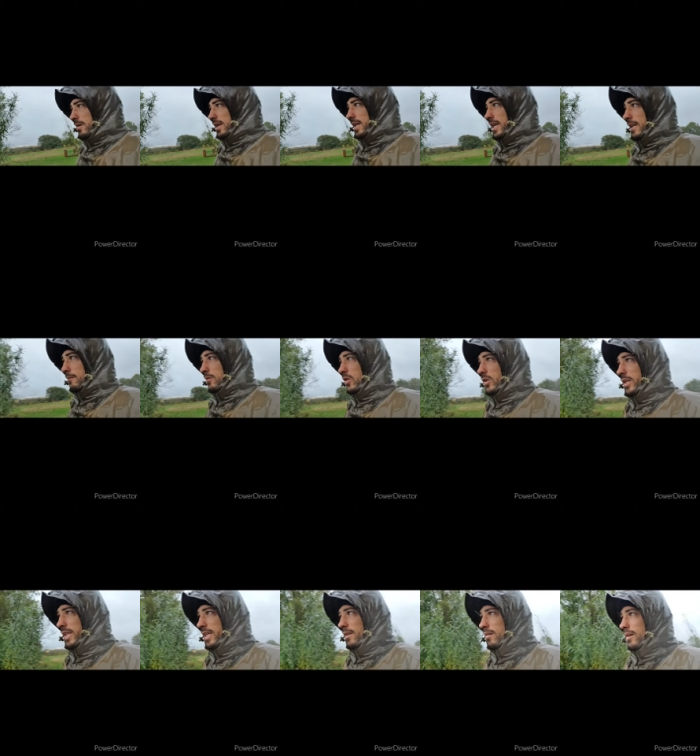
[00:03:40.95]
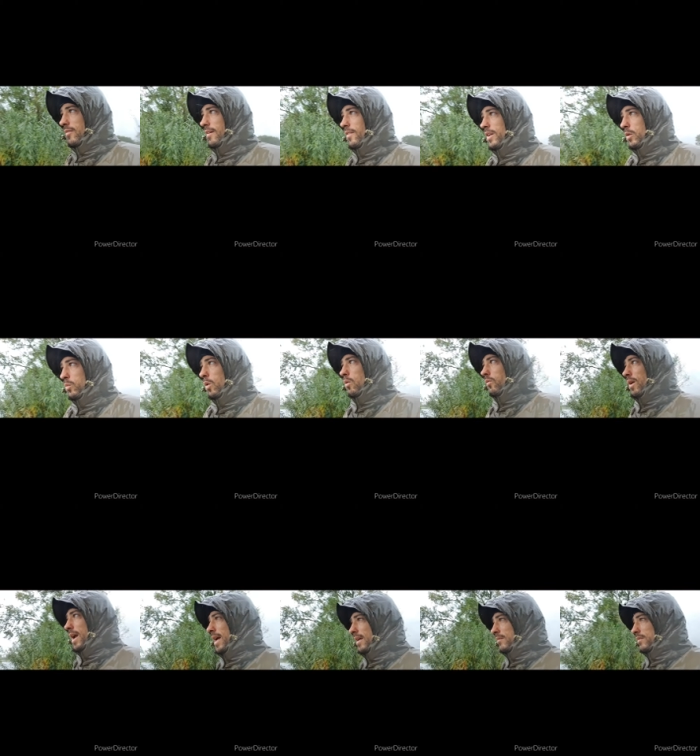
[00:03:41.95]
going to keep looking I'm going to have a little walk
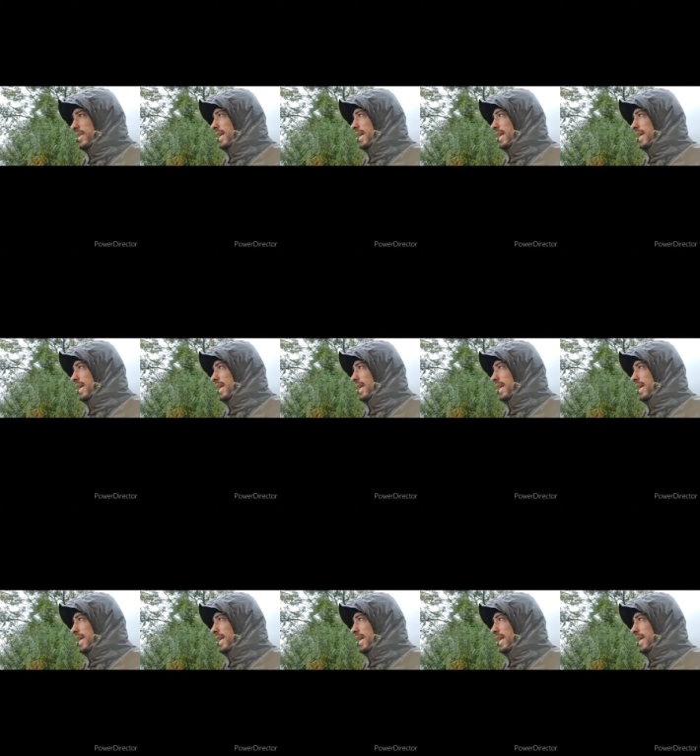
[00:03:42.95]
round